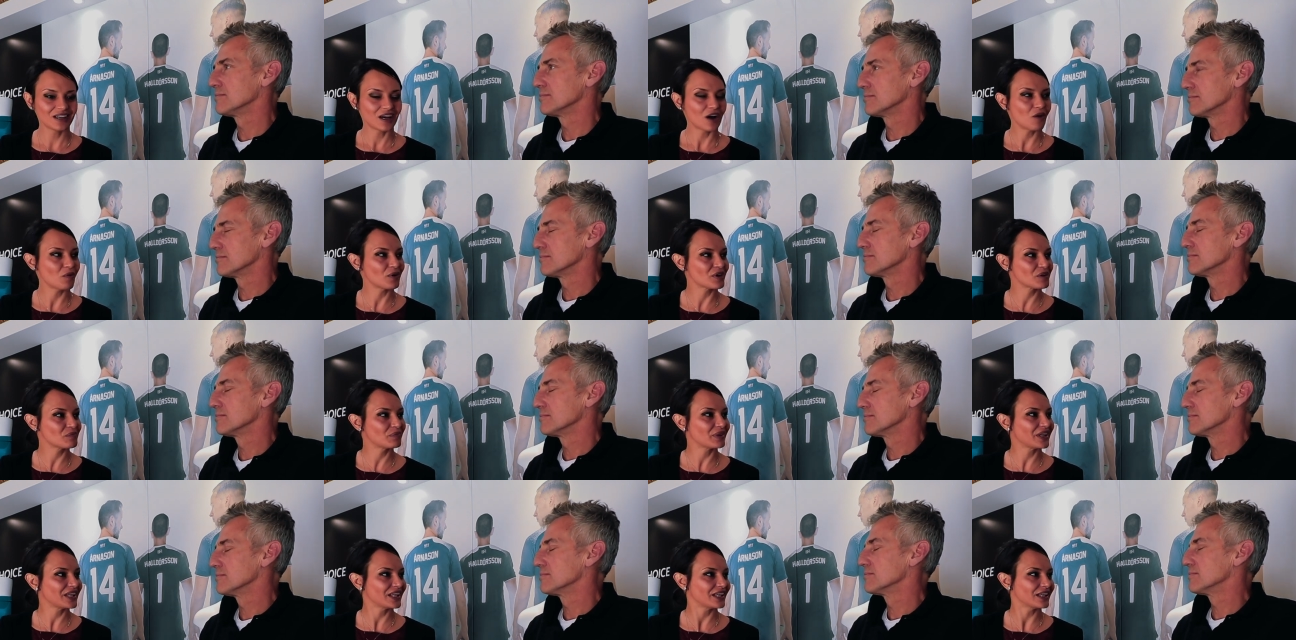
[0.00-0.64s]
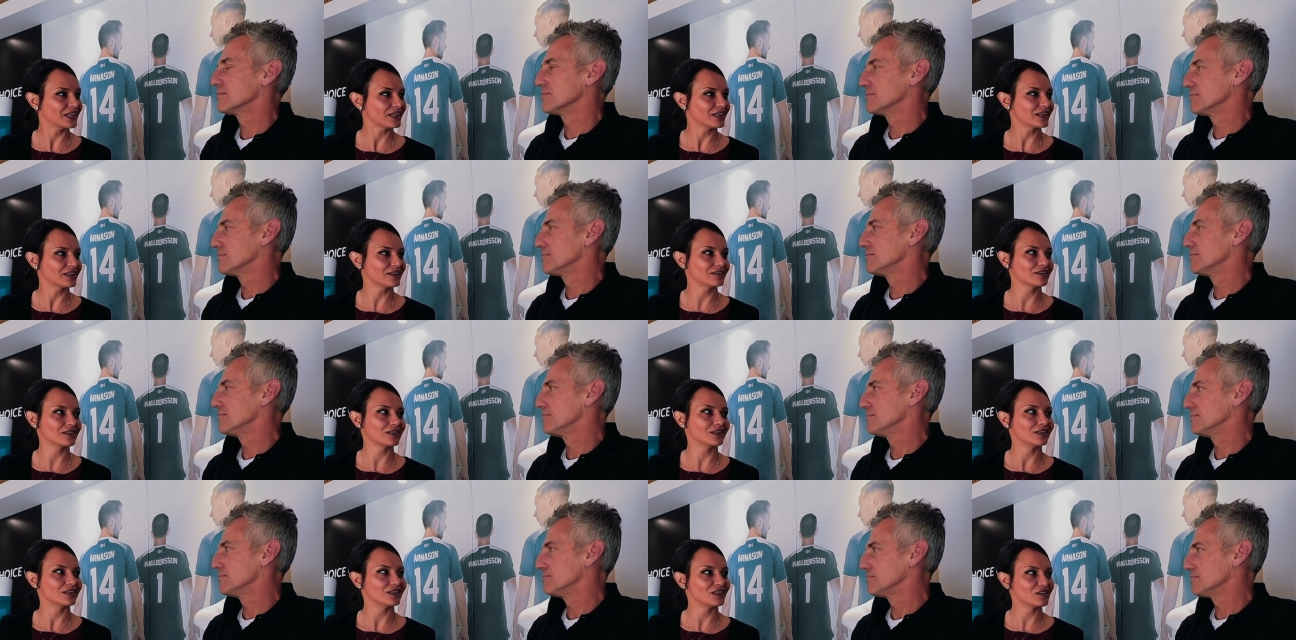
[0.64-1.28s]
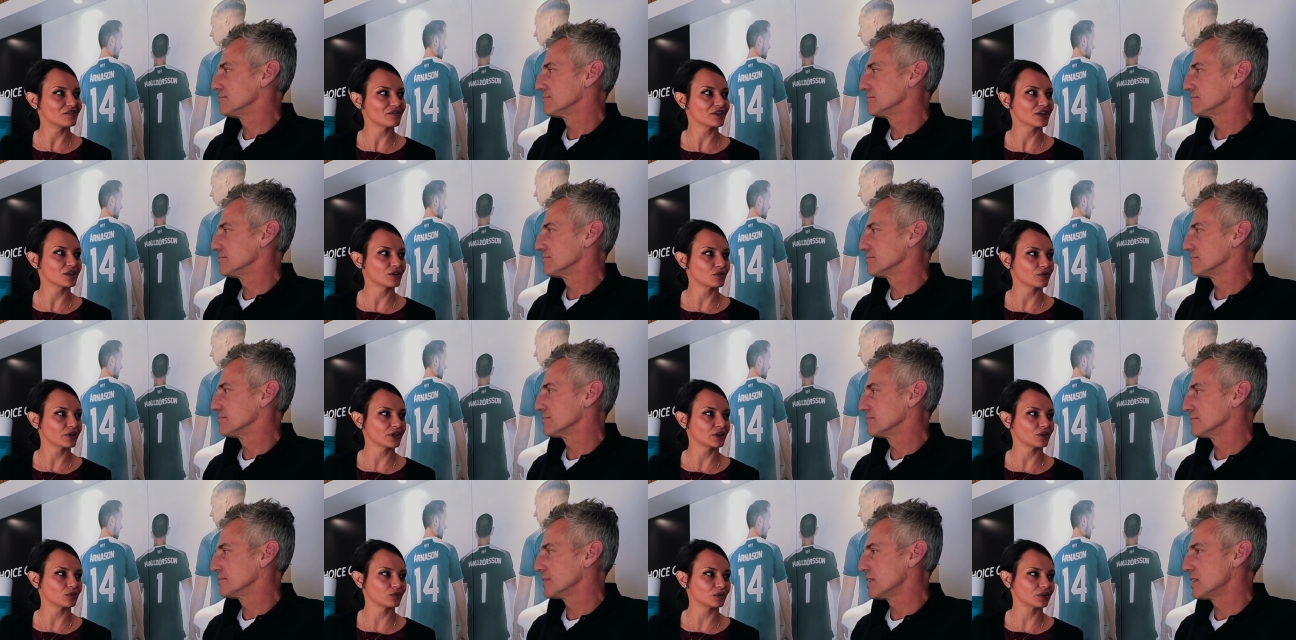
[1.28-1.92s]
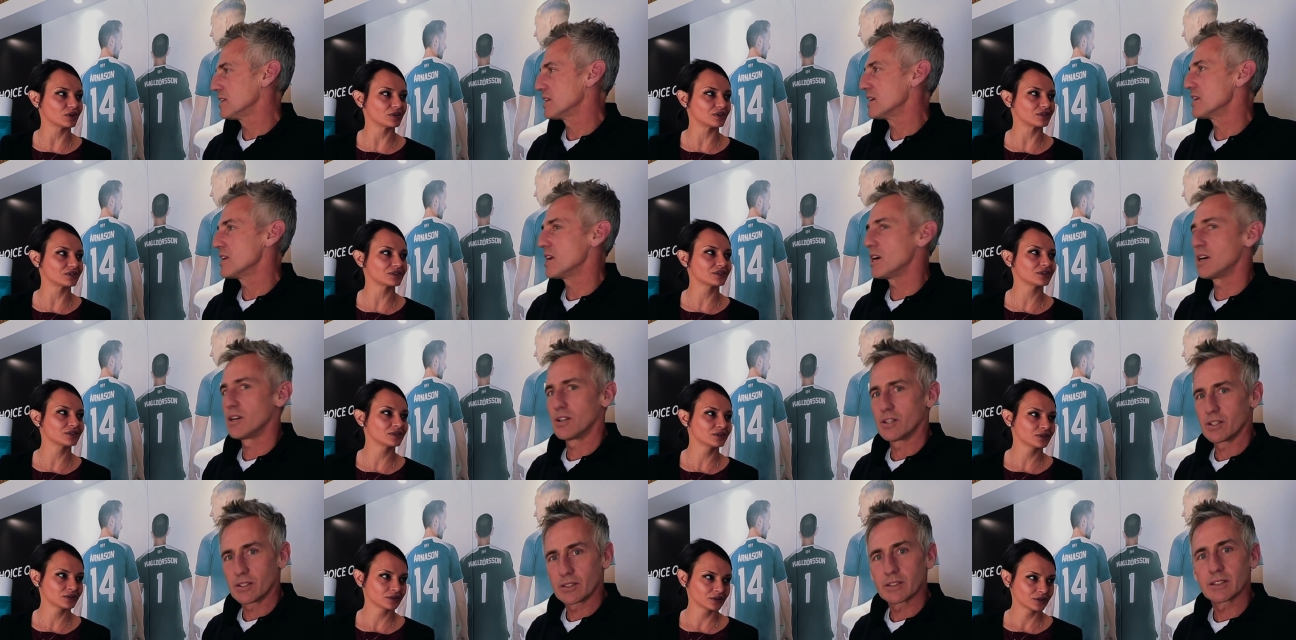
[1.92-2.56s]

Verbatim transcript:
Speaker 1: want to be here in the living real world. In the now,